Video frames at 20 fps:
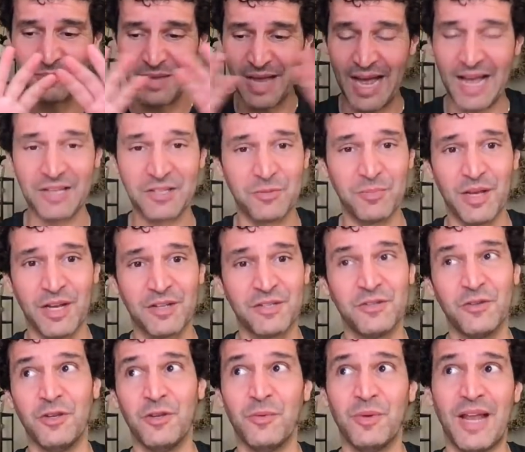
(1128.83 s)
aspect. So
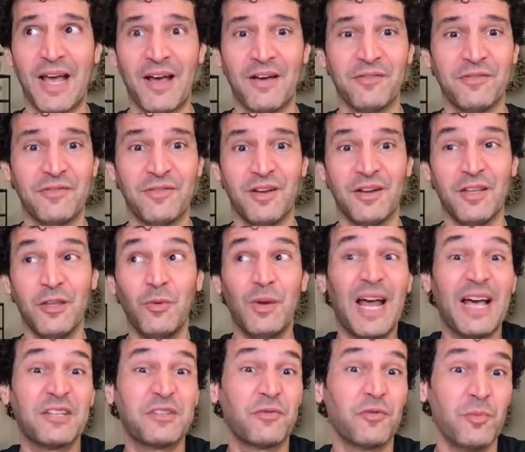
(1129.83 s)
you would have, you would
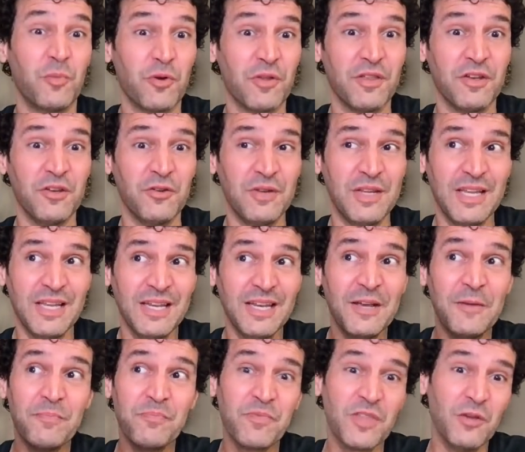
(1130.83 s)
ask for more than you need.
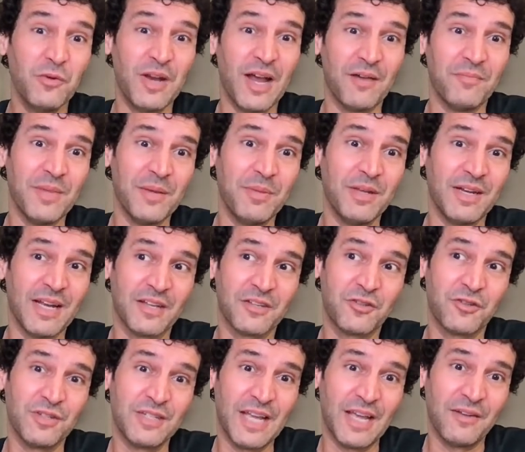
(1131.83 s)
You would have maybe an
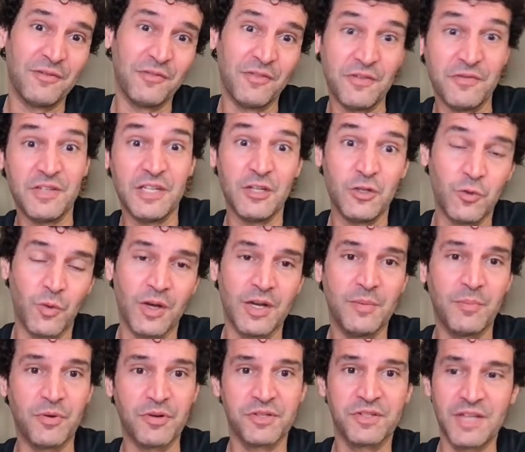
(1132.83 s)
extra 10, 15,
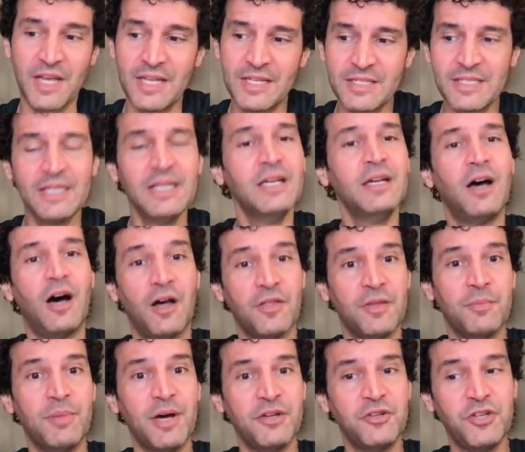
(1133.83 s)
20% on the
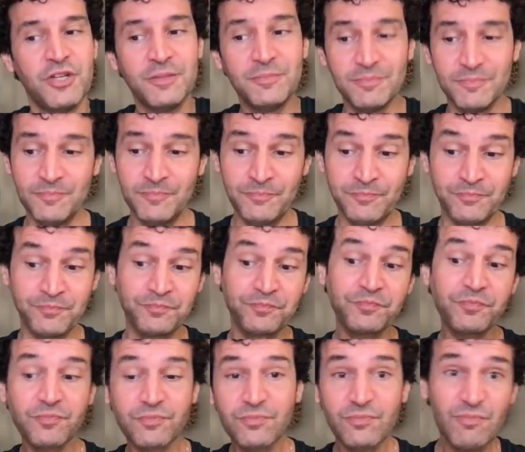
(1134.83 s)
budget.
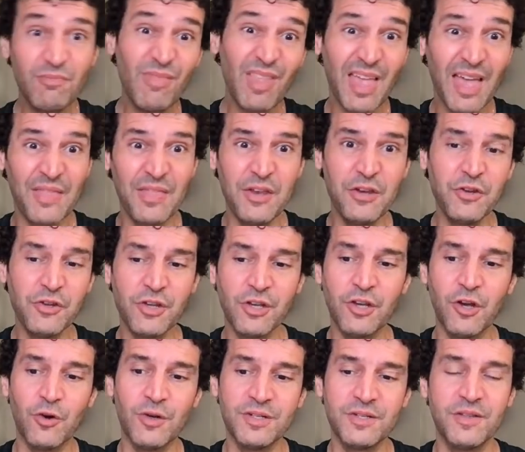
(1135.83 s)
And then you could
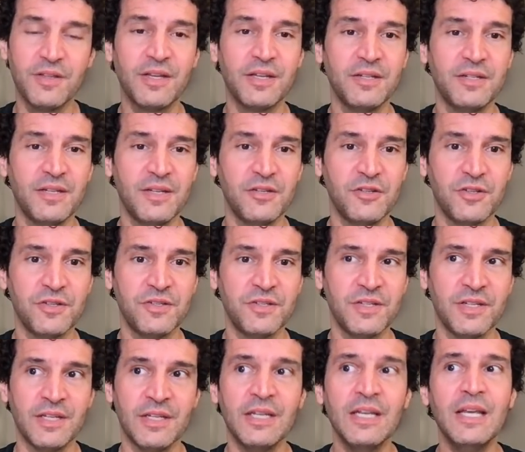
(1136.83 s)
go into the
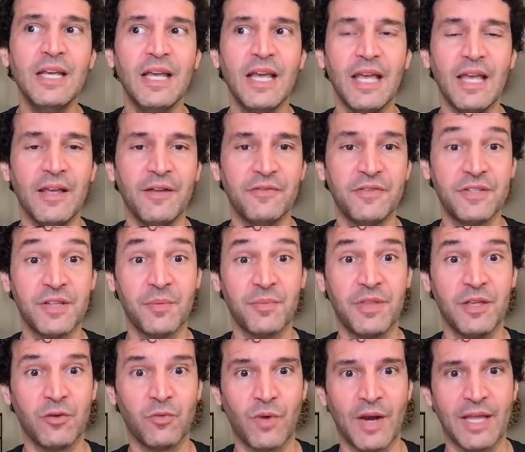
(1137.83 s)
contingency if
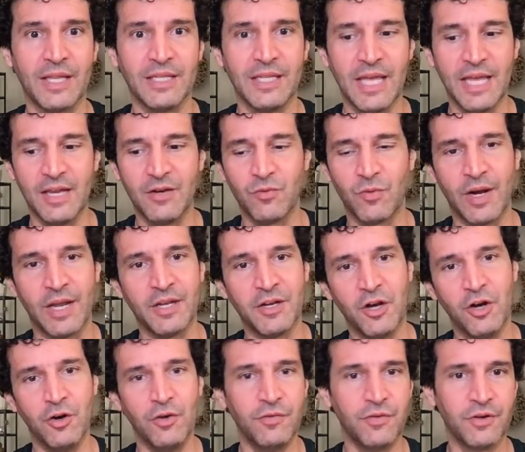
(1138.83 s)
something ran late, ran
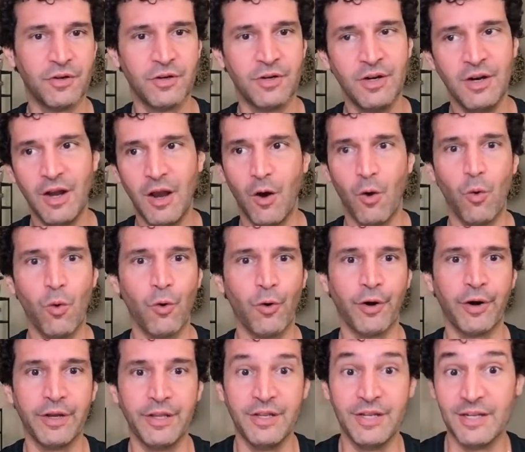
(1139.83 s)
over,
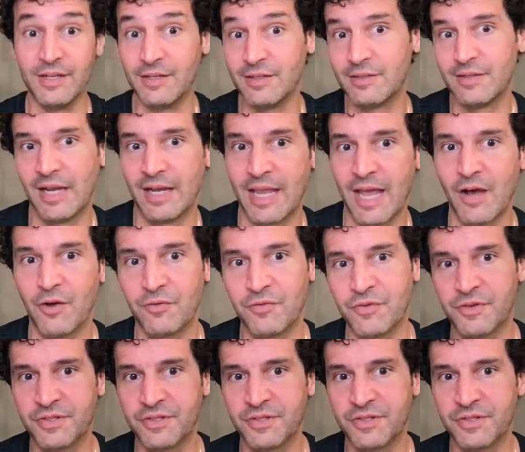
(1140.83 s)
or you didn't account for